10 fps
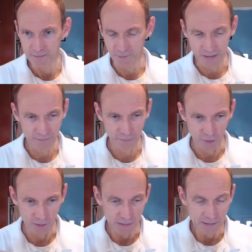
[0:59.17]

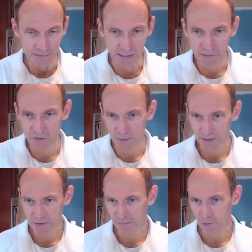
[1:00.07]
Wonderful. Thank you so
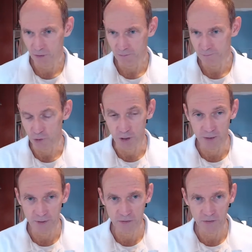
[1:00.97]
much for joining
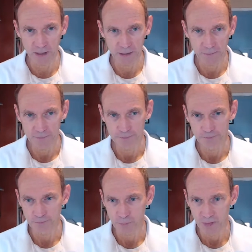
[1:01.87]
me today.
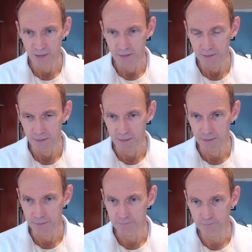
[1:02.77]

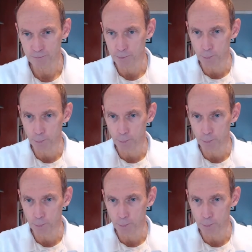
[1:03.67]
Um,